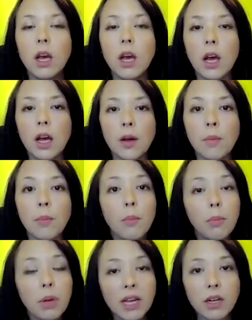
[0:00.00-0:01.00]
Um,
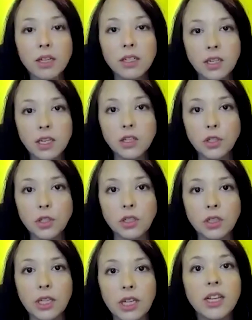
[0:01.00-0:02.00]
but additionally,